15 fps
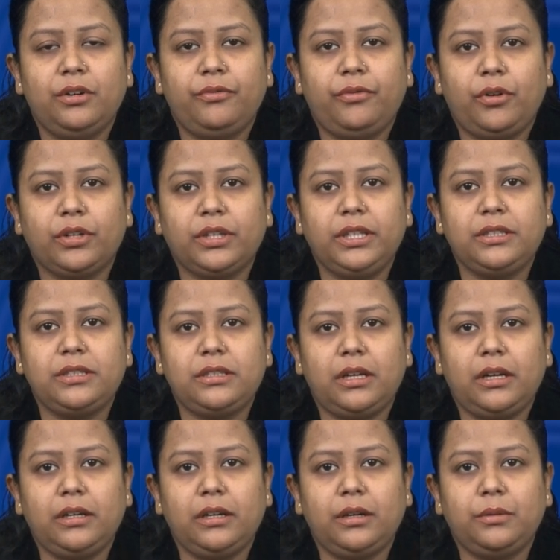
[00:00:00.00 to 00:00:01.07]
for the
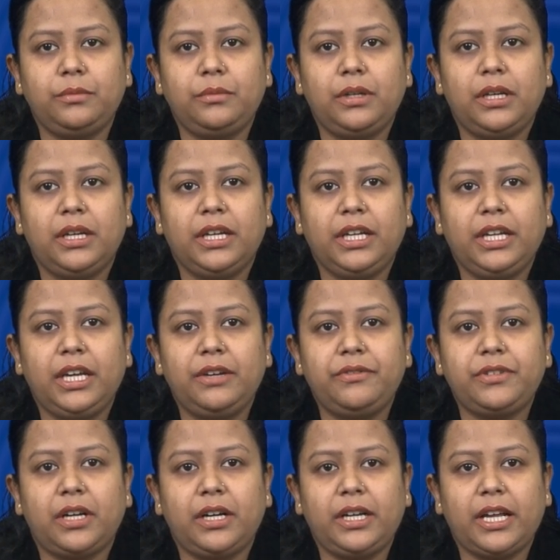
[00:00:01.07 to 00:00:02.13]
sternum
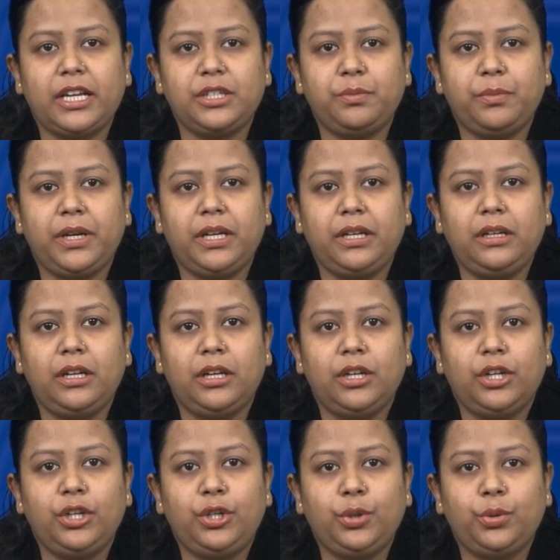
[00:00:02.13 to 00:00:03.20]
gives attachment
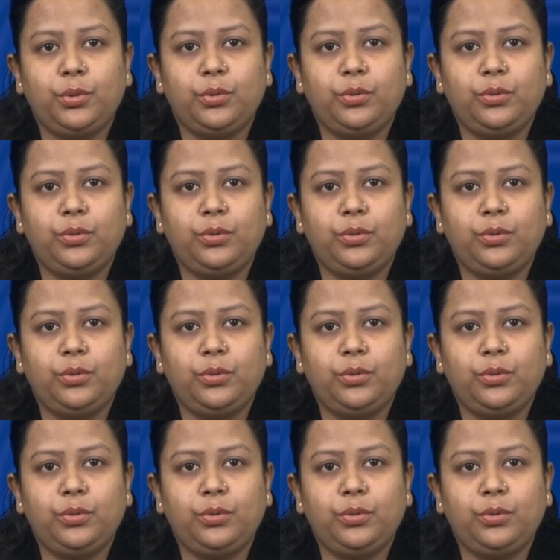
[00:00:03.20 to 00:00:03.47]
to,